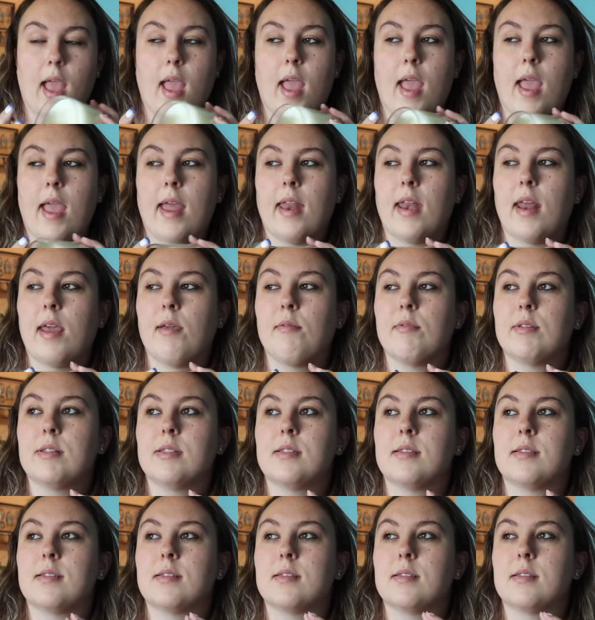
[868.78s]
And I would
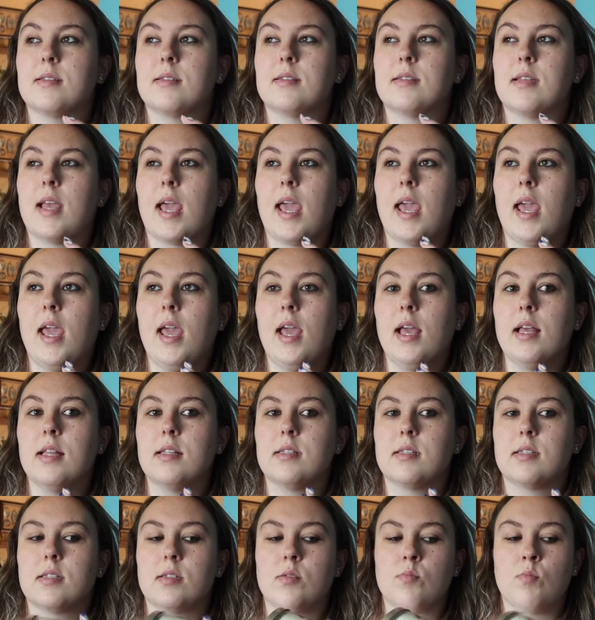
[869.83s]
say it
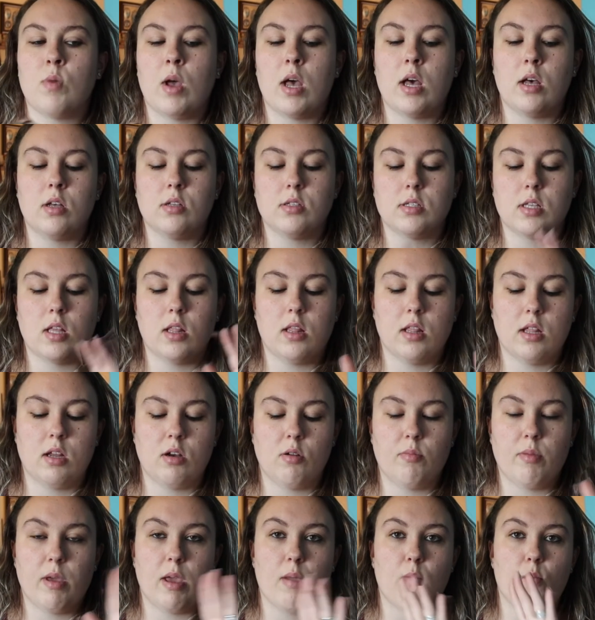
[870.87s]
smells a little
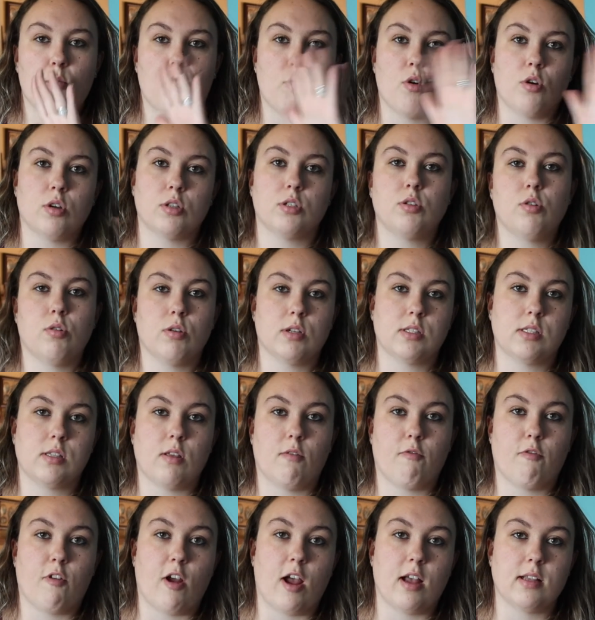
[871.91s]
bit more towards the
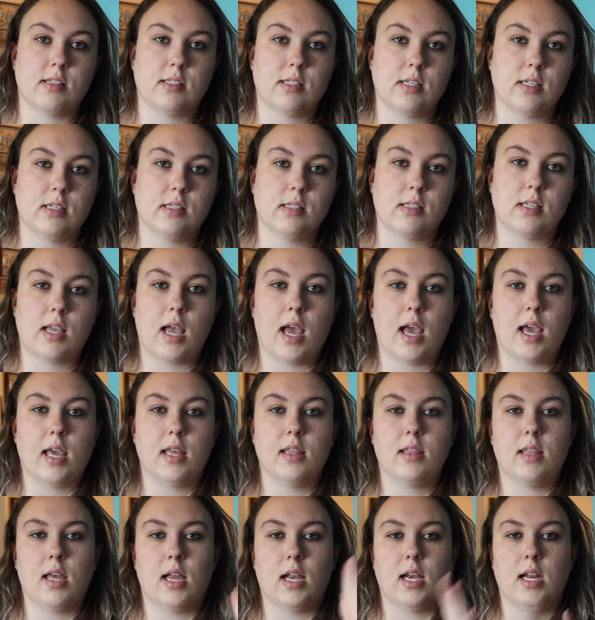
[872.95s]
frosting
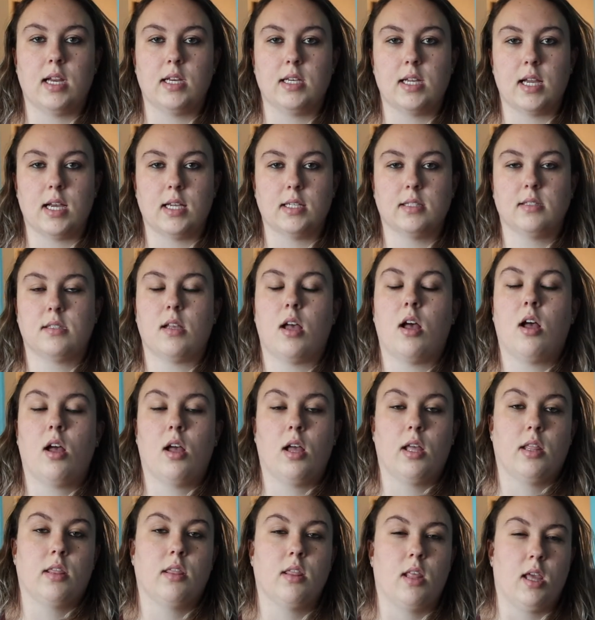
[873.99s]
side than it does
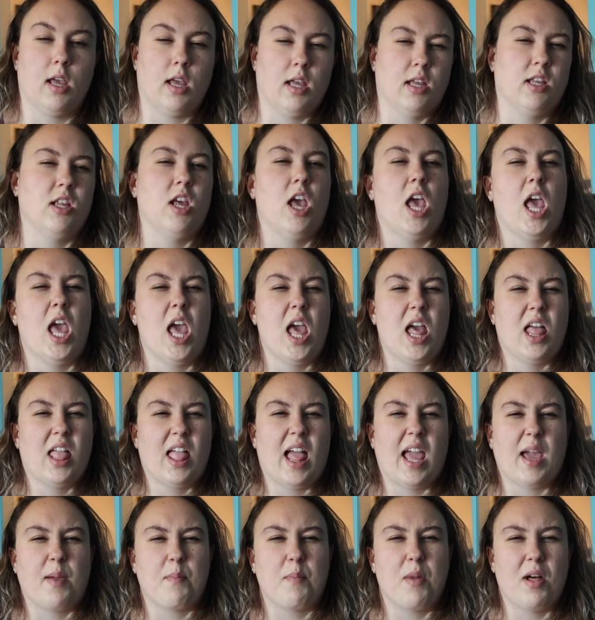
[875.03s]
on the
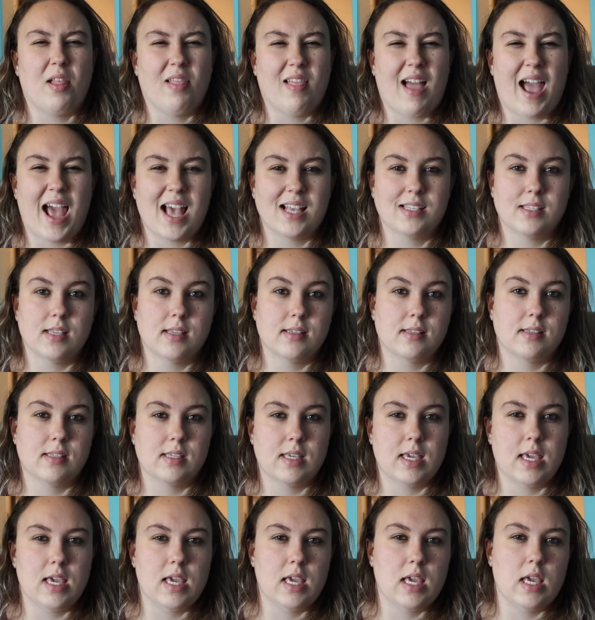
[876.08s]
like
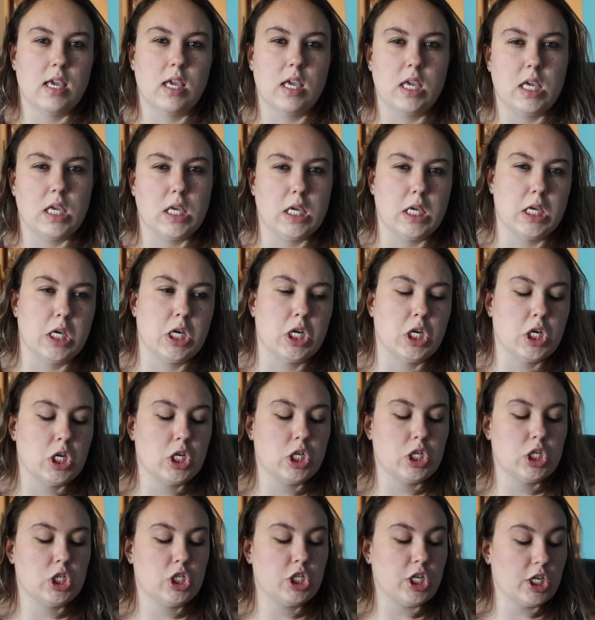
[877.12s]
molassesy
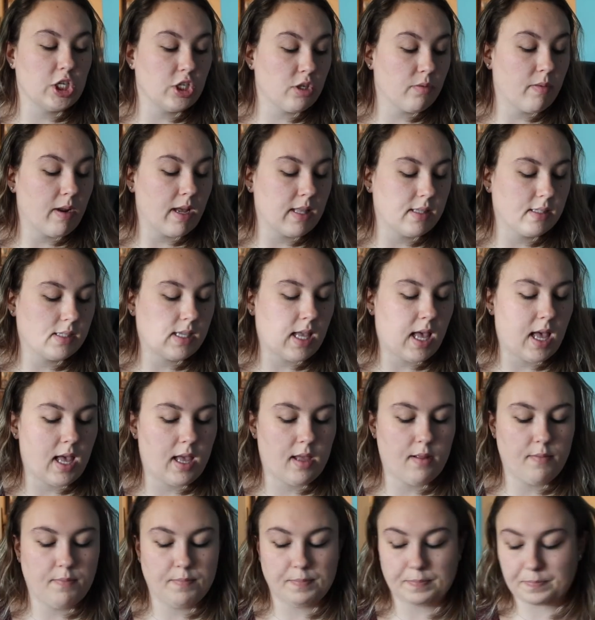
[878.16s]
gingerbread
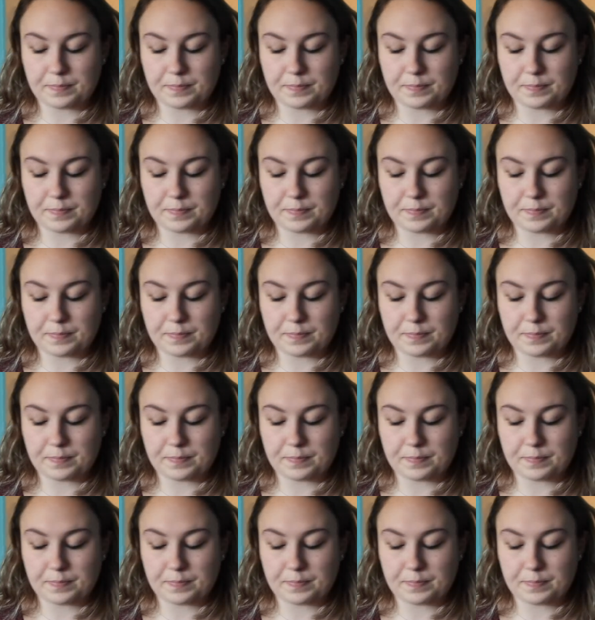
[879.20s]
side.